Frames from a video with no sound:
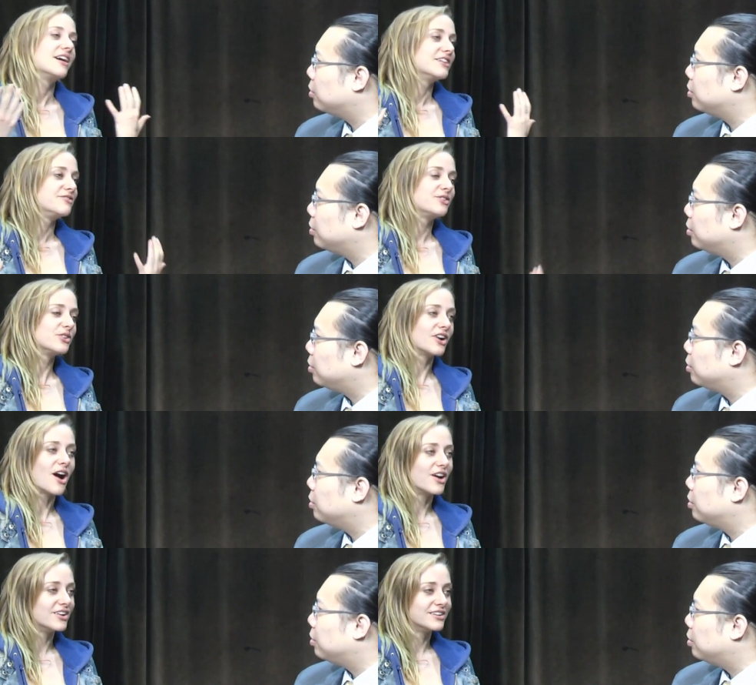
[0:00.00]
Speaker 1: fill their
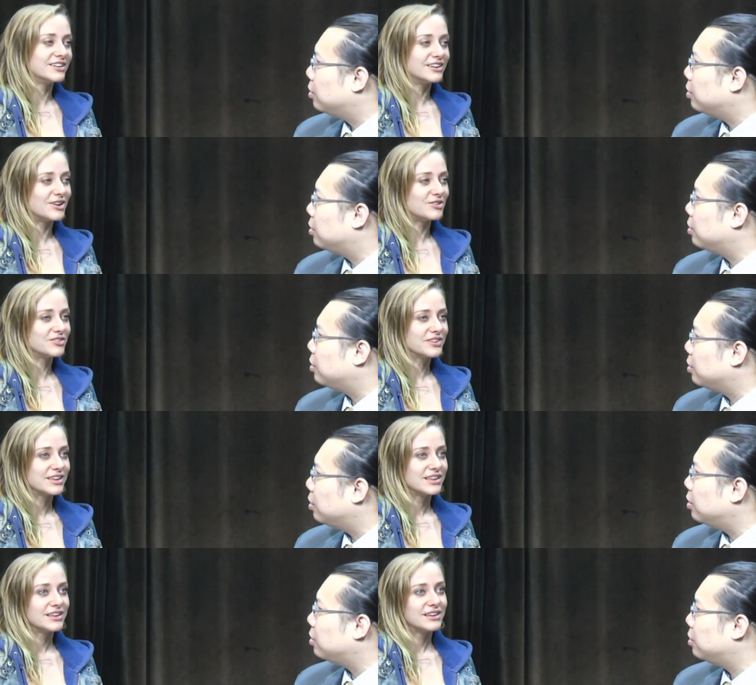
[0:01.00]
heart, you know.
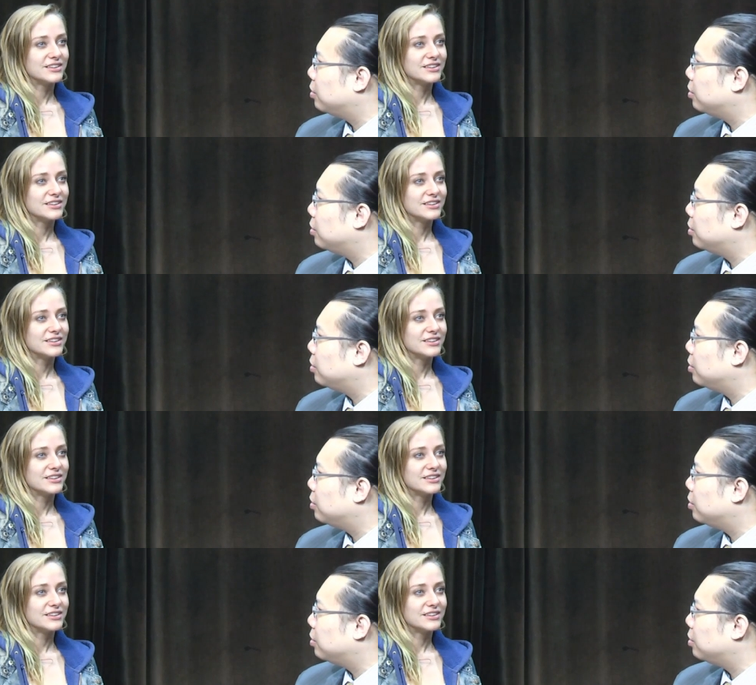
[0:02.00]
Nice.